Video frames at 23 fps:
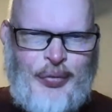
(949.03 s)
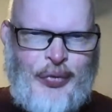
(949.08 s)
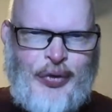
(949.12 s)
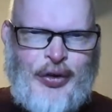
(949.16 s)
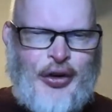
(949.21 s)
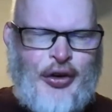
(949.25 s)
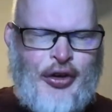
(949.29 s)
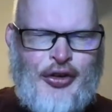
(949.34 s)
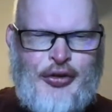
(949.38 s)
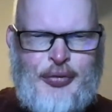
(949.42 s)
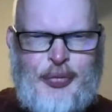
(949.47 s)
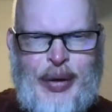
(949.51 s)
you
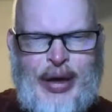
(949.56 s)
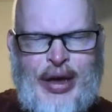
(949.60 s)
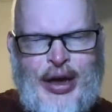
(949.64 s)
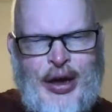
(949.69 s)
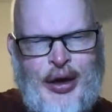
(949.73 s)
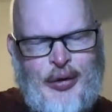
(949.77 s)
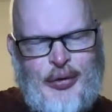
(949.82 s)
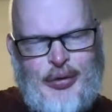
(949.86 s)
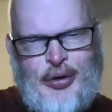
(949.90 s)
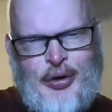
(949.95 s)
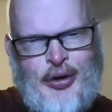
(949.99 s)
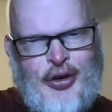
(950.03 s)
can speak
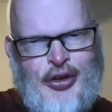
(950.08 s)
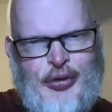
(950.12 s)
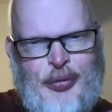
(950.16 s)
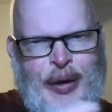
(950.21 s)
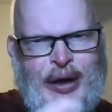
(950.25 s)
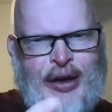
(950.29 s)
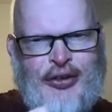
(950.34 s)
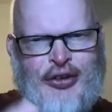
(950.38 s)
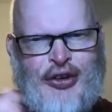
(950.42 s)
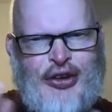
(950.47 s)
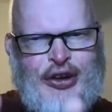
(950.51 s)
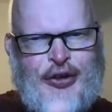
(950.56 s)
it
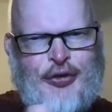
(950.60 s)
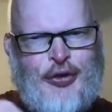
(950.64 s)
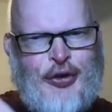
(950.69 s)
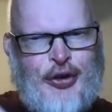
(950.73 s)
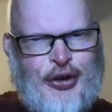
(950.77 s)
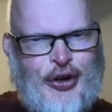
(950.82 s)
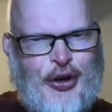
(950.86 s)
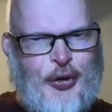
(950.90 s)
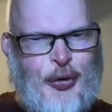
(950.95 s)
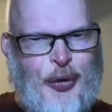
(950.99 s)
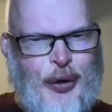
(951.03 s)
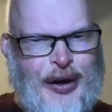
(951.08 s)
to different
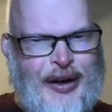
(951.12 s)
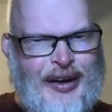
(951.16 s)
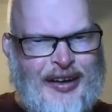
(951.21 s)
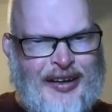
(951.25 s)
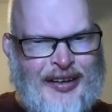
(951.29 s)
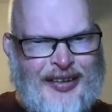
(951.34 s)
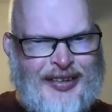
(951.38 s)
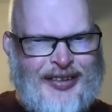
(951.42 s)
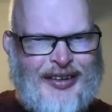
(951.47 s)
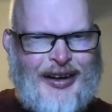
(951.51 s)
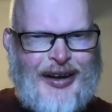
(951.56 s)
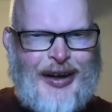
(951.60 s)

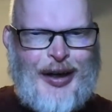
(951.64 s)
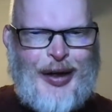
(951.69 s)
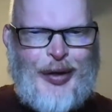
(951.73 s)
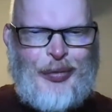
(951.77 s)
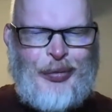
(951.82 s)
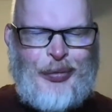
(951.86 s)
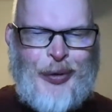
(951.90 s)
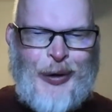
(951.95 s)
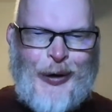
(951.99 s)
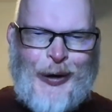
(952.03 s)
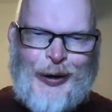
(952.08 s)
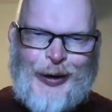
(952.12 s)
degrees,
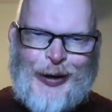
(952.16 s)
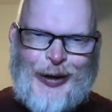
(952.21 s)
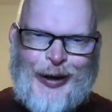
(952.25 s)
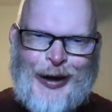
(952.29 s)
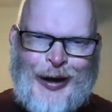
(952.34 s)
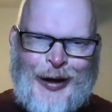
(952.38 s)
but